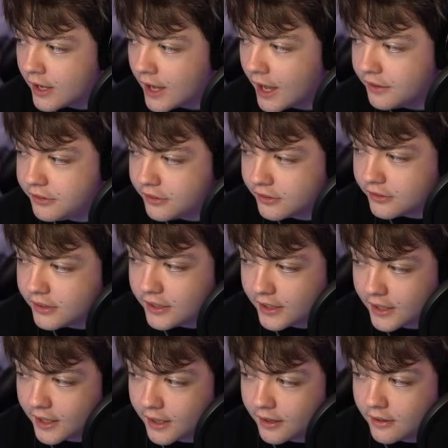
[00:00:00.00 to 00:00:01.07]
As you can see
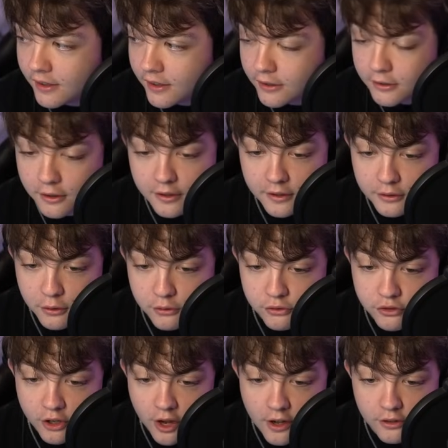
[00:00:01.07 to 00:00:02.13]
here, look at those
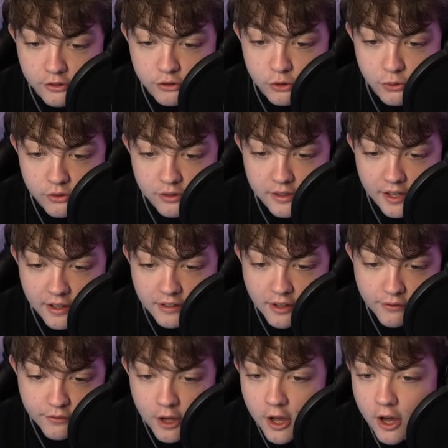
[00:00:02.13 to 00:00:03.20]
charts, 200
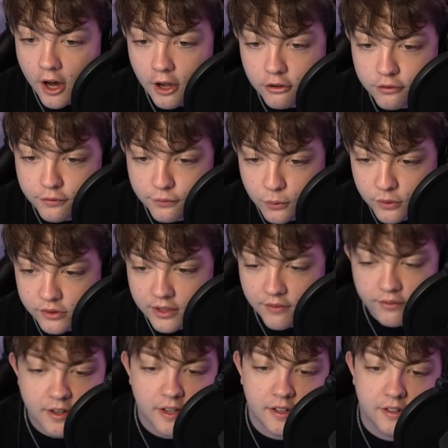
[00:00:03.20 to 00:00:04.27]
negative,
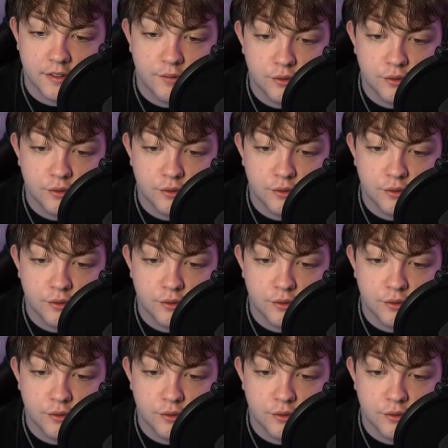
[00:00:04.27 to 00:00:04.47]
147 negative.